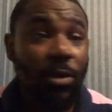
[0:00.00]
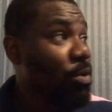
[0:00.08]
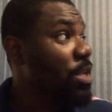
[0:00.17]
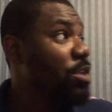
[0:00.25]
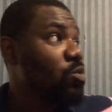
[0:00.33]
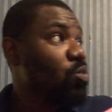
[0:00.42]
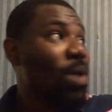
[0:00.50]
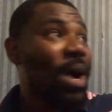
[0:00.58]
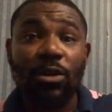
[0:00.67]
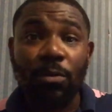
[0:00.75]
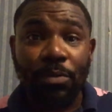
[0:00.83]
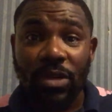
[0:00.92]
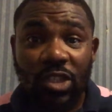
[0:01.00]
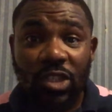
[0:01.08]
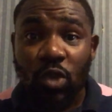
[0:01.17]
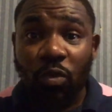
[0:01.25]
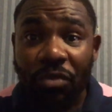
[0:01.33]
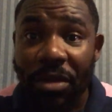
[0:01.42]
The window is wide open.
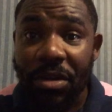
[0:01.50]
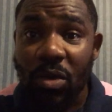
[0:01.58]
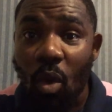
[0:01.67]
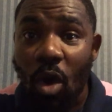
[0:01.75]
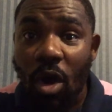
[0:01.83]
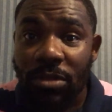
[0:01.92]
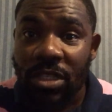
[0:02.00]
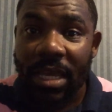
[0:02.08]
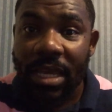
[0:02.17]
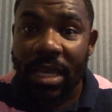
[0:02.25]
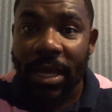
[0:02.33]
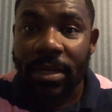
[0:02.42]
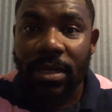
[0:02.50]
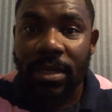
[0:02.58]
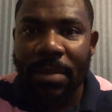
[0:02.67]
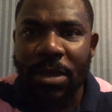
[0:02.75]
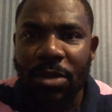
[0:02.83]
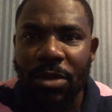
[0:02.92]
It's just very warm today, man.
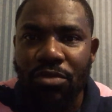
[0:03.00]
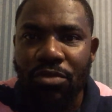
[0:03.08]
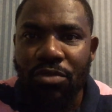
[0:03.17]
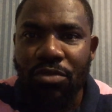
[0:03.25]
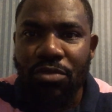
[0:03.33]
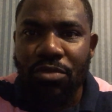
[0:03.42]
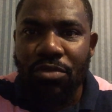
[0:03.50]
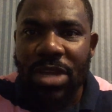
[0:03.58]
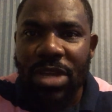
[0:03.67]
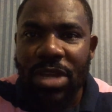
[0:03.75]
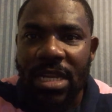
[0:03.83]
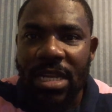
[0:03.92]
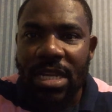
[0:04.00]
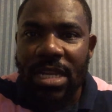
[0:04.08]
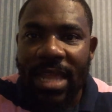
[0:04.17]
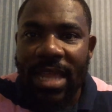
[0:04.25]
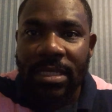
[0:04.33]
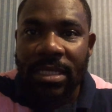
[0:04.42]
Let me read that
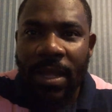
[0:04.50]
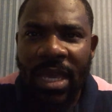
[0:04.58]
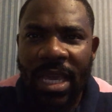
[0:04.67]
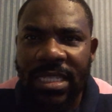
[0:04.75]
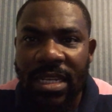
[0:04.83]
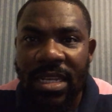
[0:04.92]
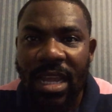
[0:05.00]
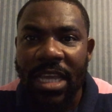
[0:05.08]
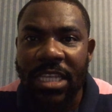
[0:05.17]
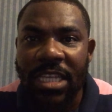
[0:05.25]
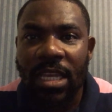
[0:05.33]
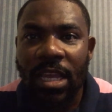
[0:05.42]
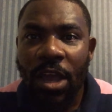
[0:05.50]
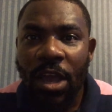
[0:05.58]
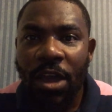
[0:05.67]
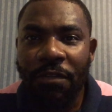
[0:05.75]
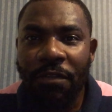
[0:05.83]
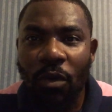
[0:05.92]
comment. Is it nice
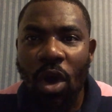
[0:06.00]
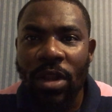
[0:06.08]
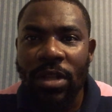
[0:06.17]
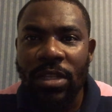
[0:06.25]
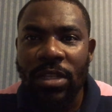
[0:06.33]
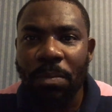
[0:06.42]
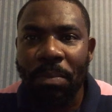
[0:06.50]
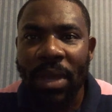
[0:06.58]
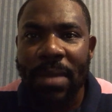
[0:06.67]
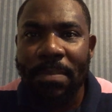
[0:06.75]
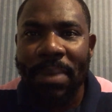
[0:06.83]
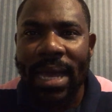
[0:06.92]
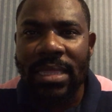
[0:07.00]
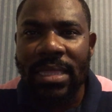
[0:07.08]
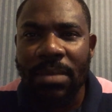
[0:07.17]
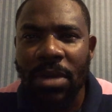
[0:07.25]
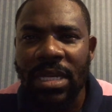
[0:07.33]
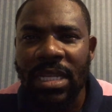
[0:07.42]
for one to pay
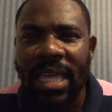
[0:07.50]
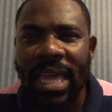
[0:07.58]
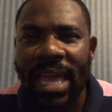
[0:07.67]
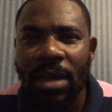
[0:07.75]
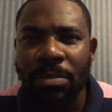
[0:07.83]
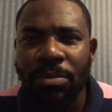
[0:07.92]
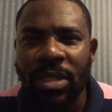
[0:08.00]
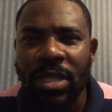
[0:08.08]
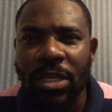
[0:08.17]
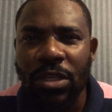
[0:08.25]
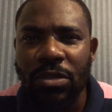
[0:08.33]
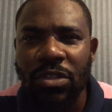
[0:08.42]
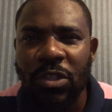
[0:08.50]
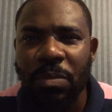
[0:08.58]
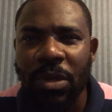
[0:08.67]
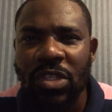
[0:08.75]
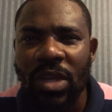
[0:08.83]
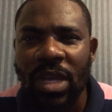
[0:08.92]
back the money the elder brother used
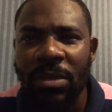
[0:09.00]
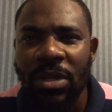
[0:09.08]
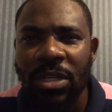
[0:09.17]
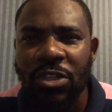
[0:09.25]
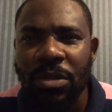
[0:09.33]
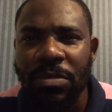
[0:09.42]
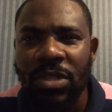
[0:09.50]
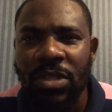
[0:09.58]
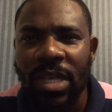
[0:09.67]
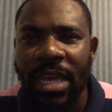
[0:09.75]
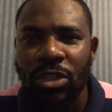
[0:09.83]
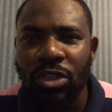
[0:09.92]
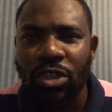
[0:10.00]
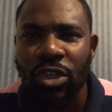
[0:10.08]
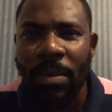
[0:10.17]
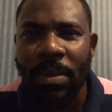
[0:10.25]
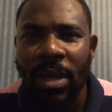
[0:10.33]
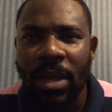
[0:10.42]
to sponsor him on a trip to get a
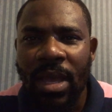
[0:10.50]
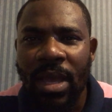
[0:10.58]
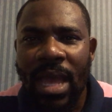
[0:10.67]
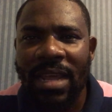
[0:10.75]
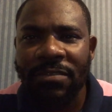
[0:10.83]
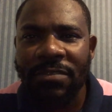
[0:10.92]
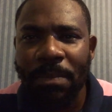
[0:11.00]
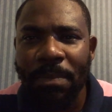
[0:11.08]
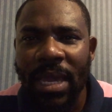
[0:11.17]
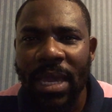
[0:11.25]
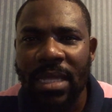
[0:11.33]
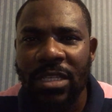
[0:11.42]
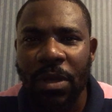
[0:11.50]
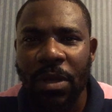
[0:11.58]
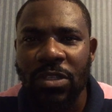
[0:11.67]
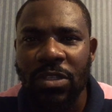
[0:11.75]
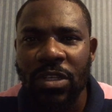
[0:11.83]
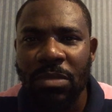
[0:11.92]
job, and after paying the
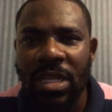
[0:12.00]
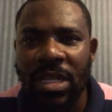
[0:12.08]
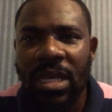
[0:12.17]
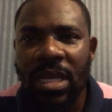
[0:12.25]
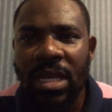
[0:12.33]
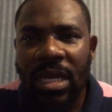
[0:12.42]
sponsored money,